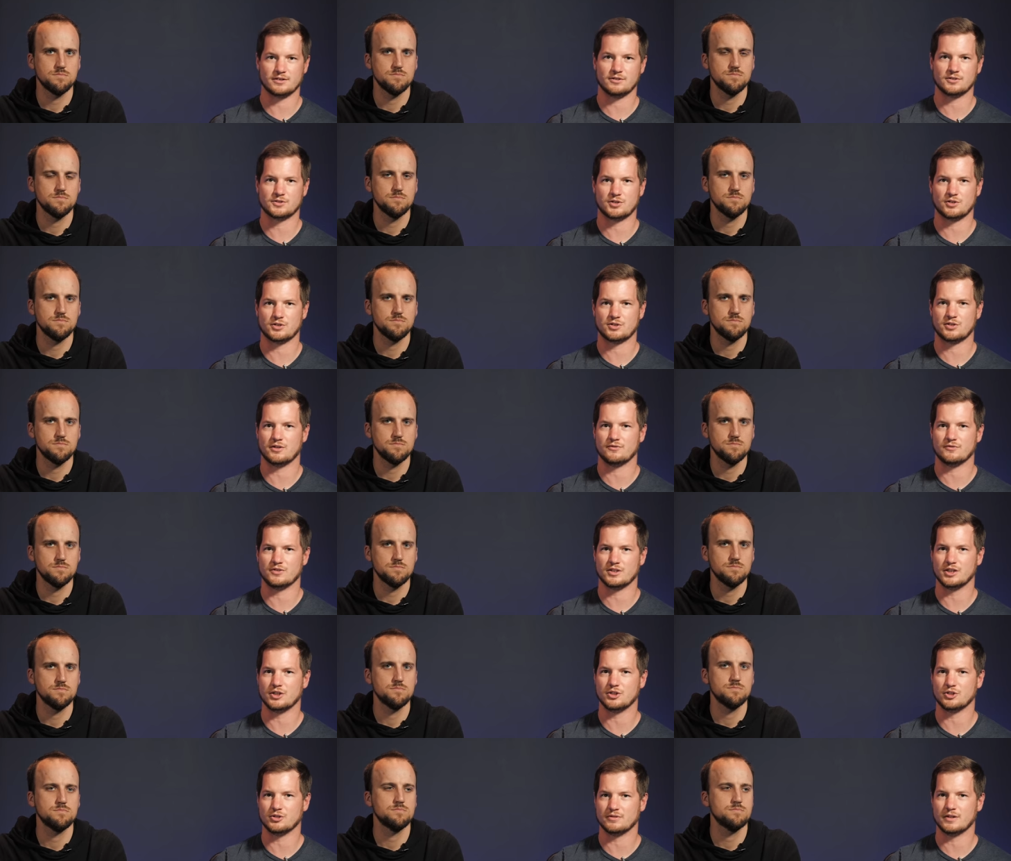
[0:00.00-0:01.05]
Speaker 1: single Churchfront
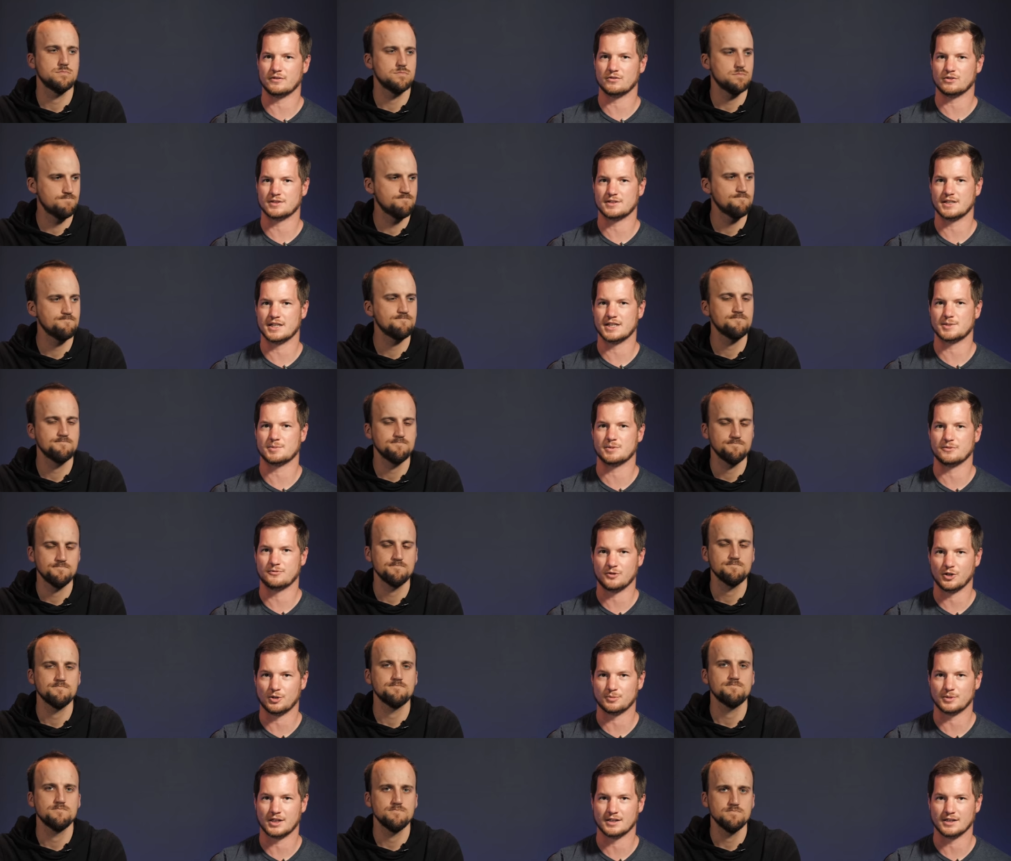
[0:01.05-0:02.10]
video you've ever seen has been
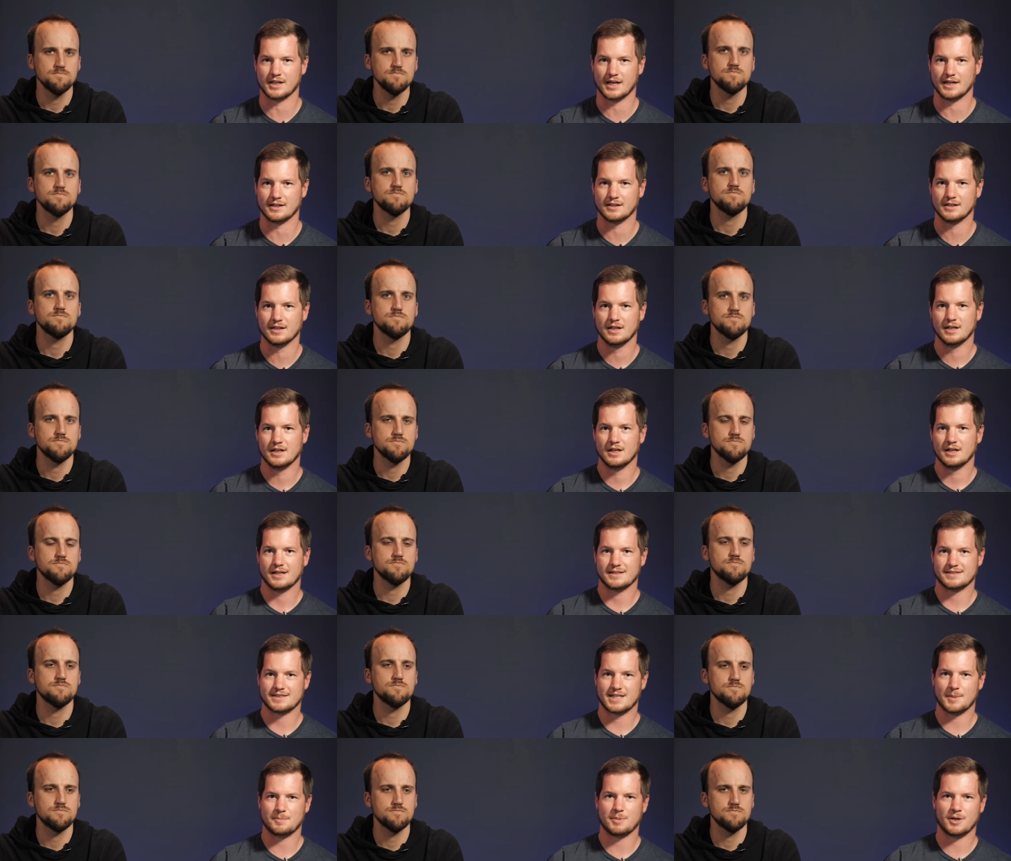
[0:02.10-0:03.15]
filmed on that.
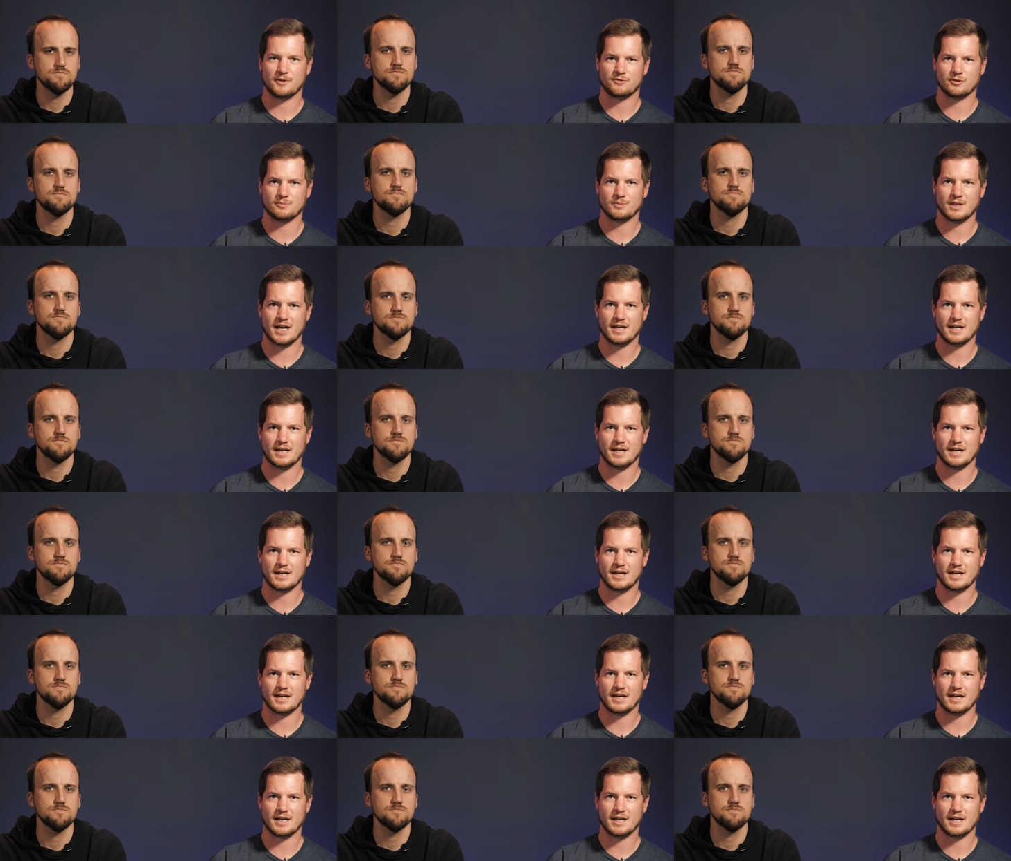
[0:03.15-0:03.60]
A step up from